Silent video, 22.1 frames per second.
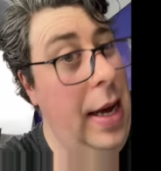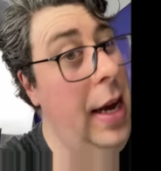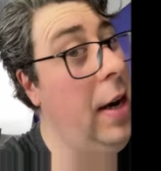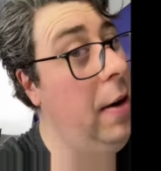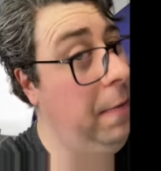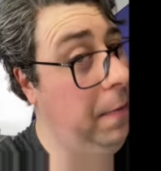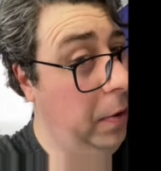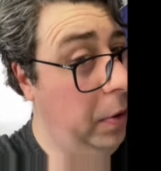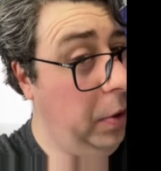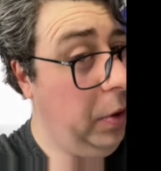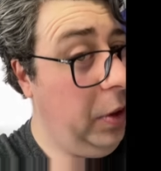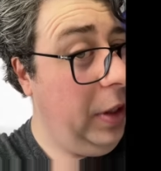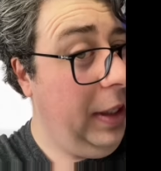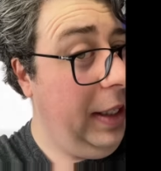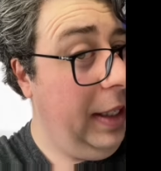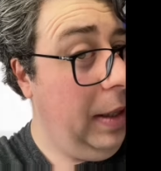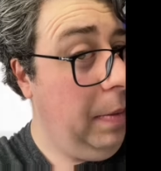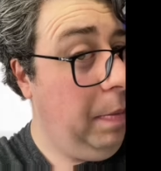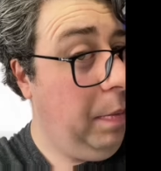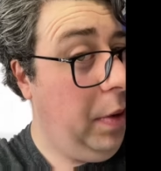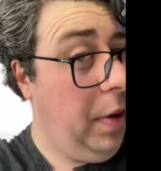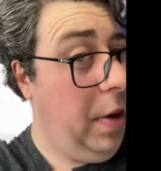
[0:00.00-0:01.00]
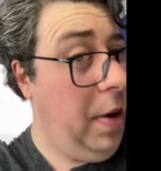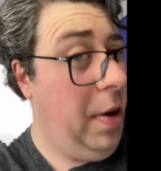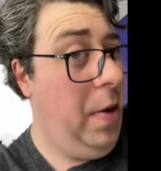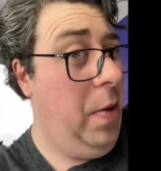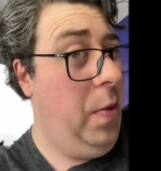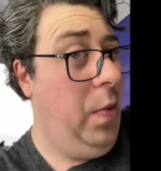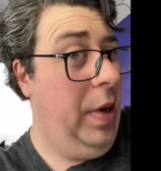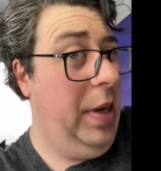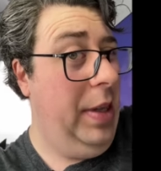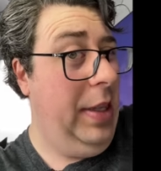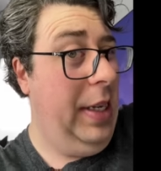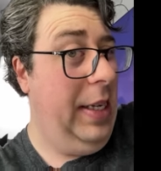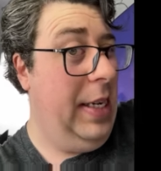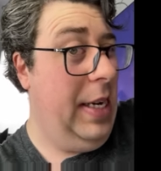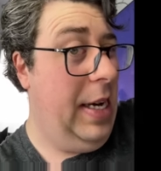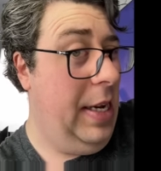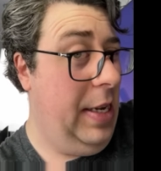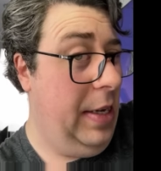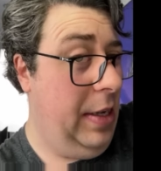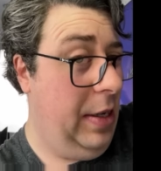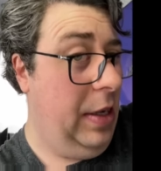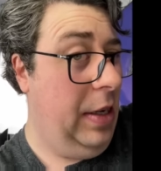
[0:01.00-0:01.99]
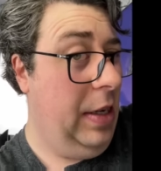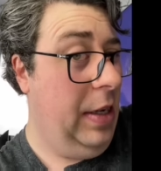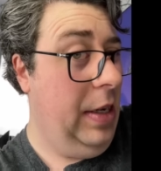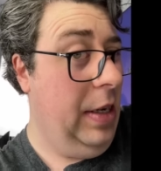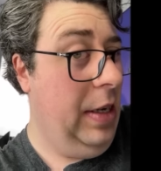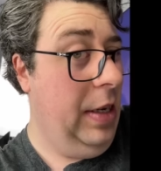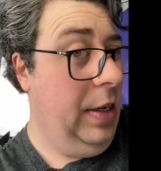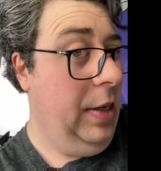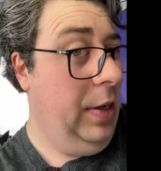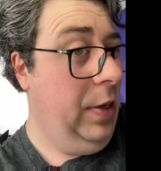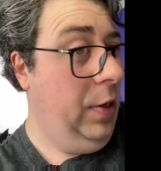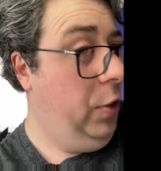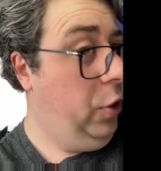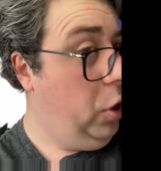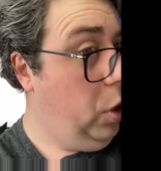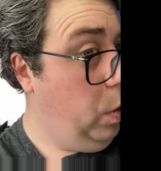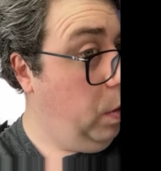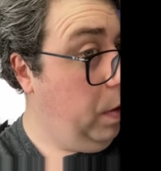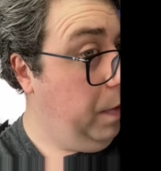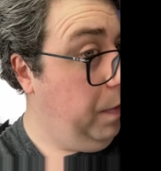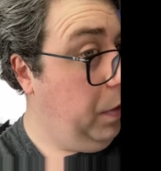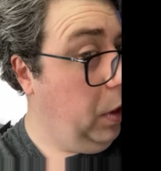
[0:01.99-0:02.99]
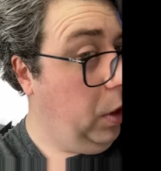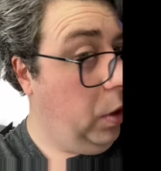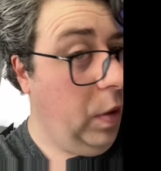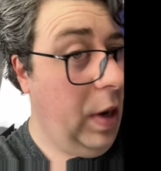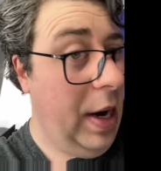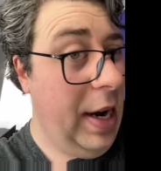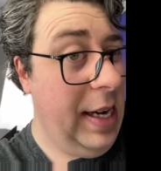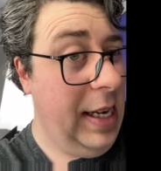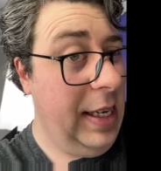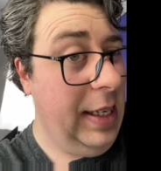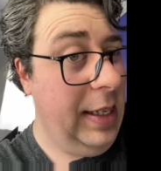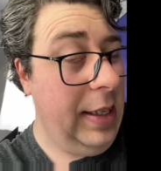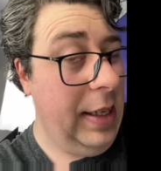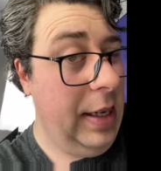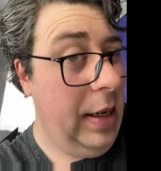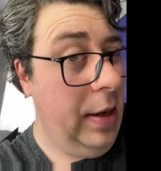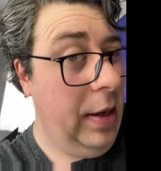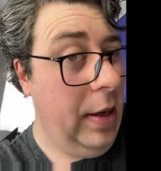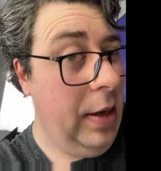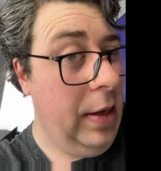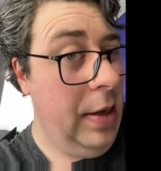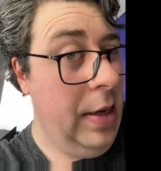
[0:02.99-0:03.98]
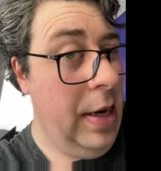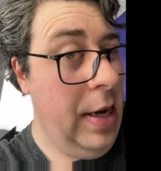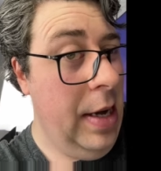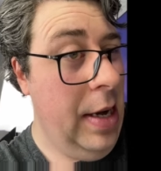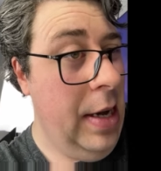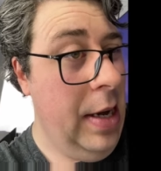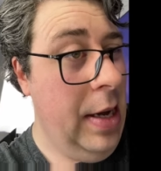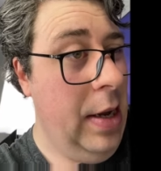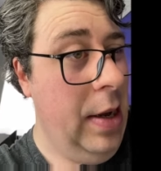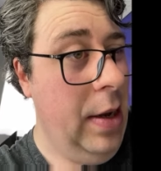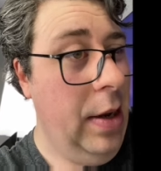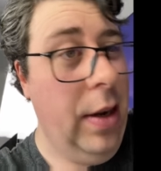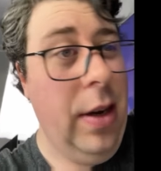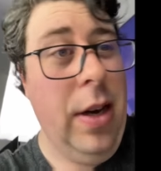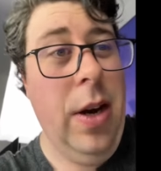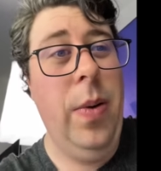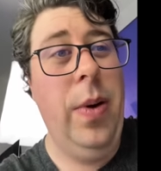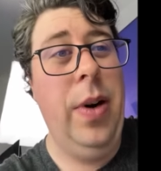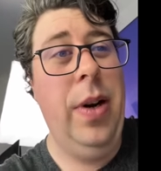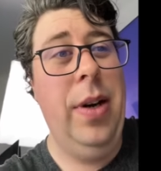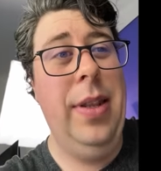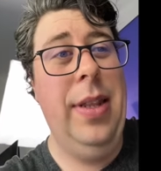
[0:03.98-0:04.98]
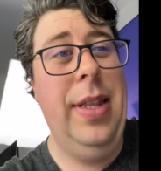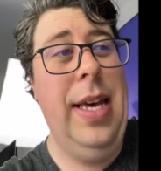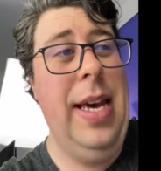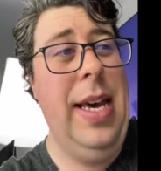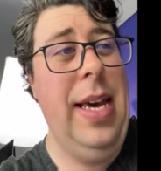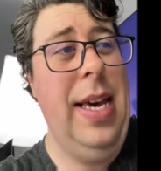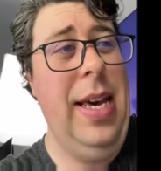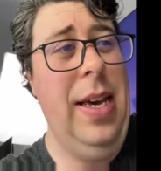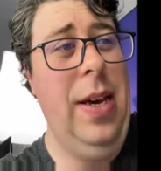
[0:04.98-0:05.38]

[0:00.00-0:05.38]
And unfortunately, the Pro really does show off the grays that I got going on there,